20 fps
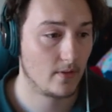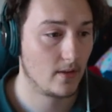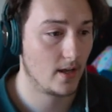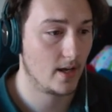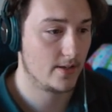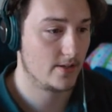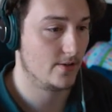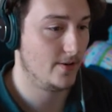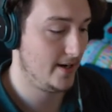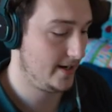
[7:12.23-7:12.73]

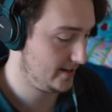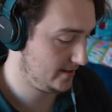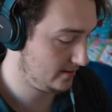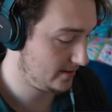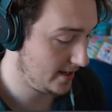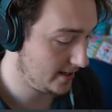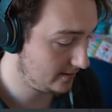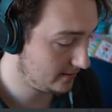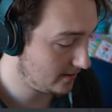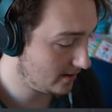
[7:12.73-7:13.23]
So I can
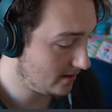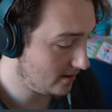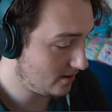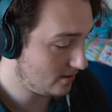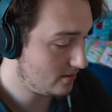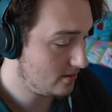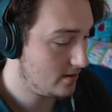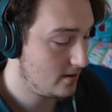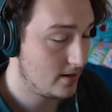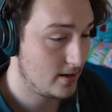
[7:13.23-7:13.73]
then go,
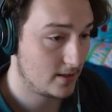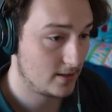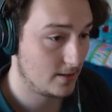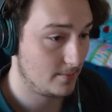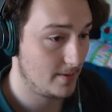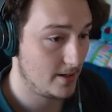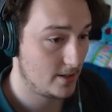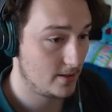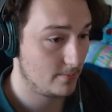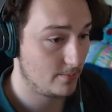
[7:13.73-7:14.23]

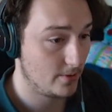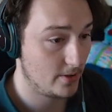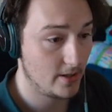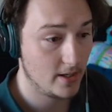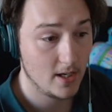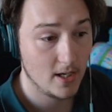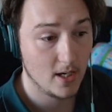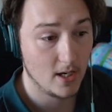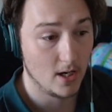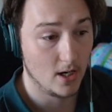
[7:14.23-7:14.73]
exclamation point,
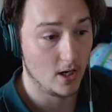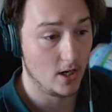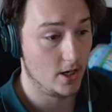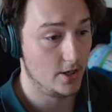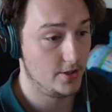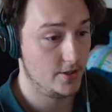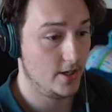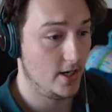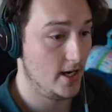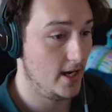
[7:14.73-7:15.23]

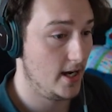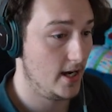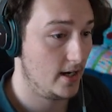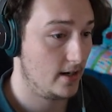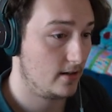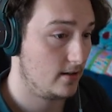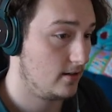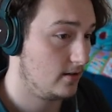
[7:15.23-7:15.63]
attack,